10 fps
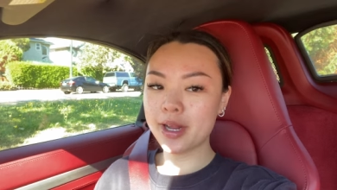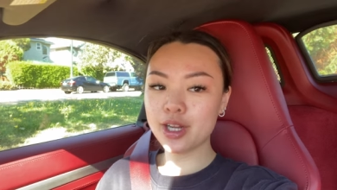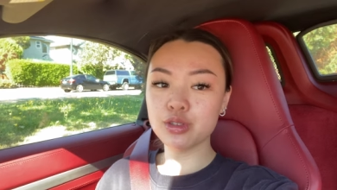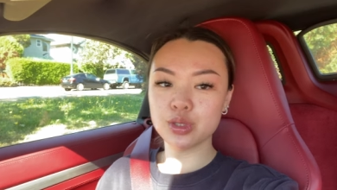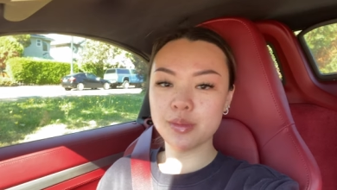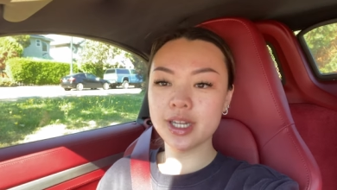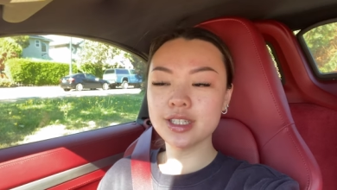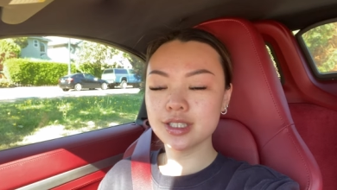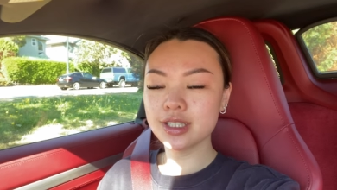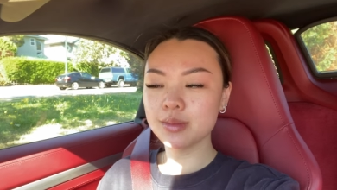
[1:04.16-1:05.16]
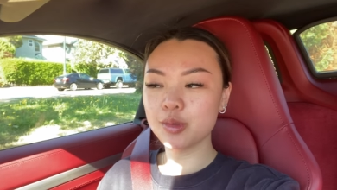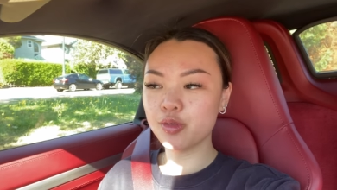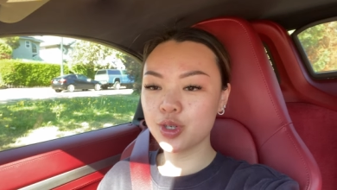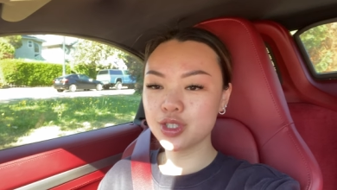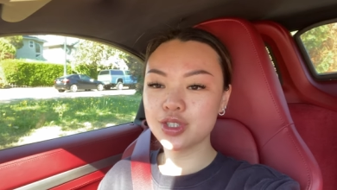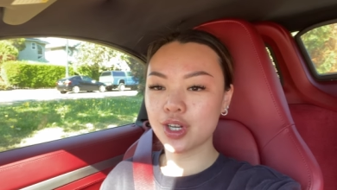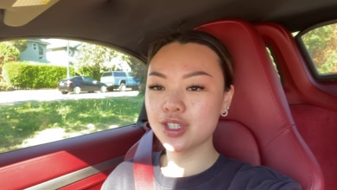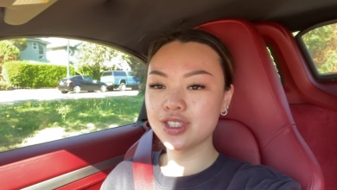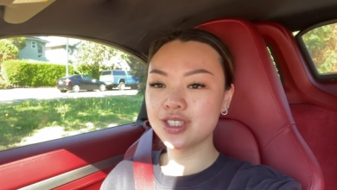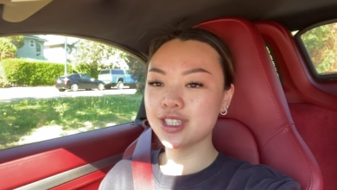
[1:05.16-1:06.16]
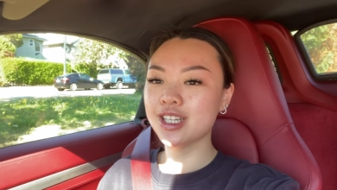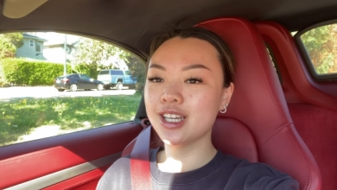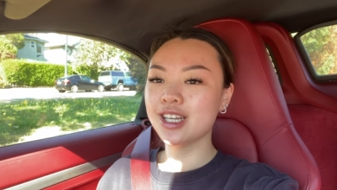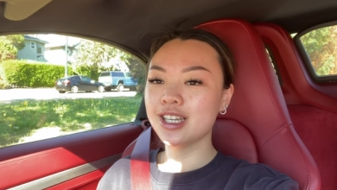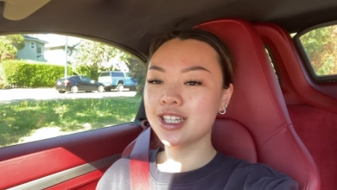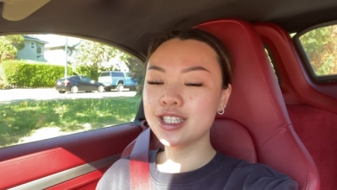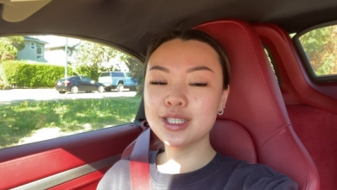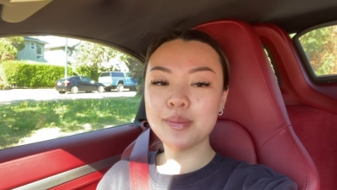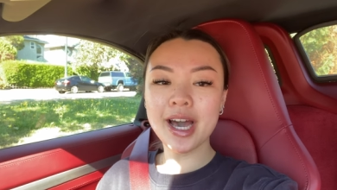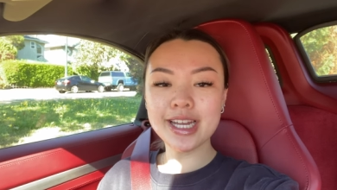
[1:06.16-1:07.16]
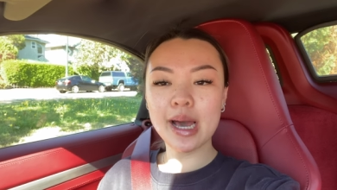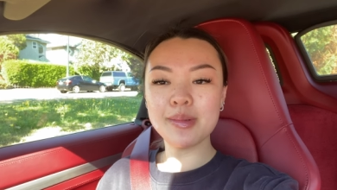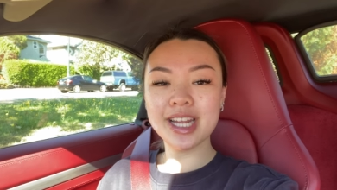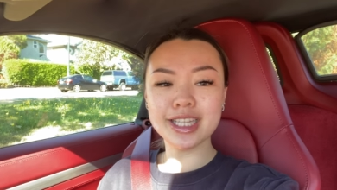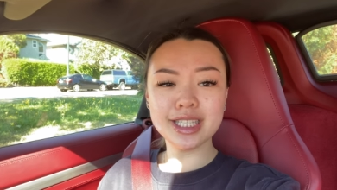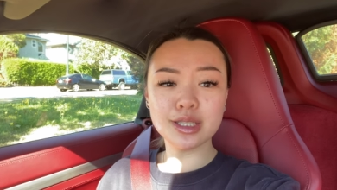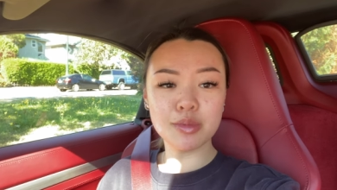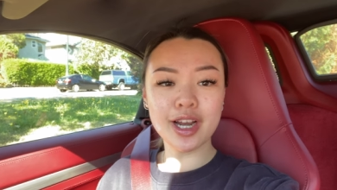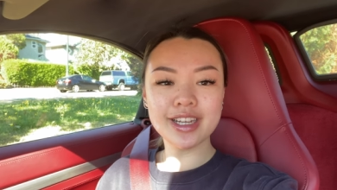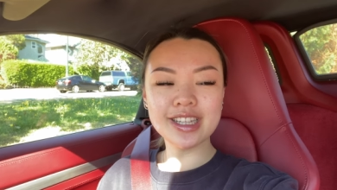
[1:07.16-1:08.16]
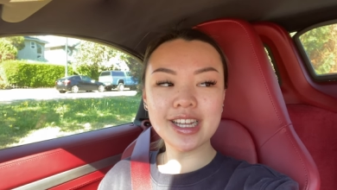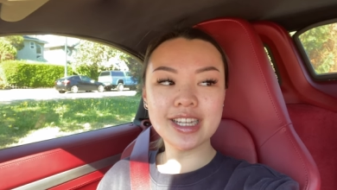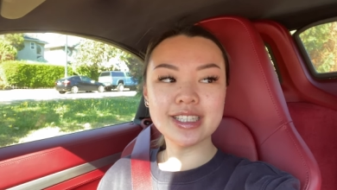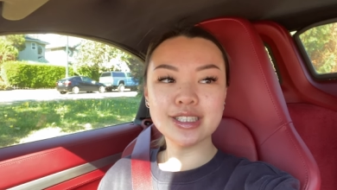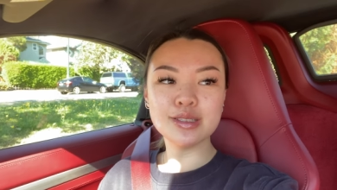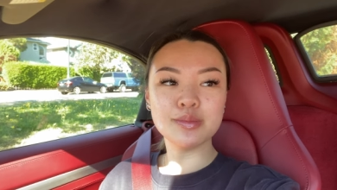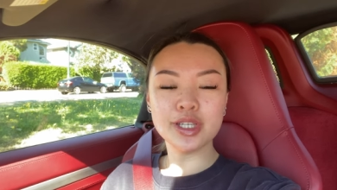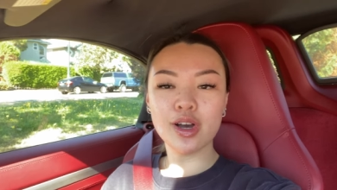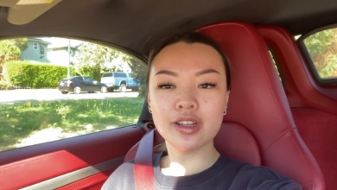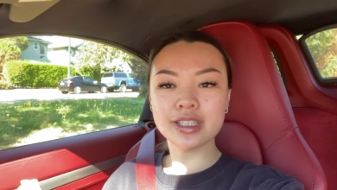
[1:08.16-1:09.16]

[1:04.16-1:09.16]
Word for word: minute or two minutes before it starts. This is a bad habit I need to break. Like I need to be on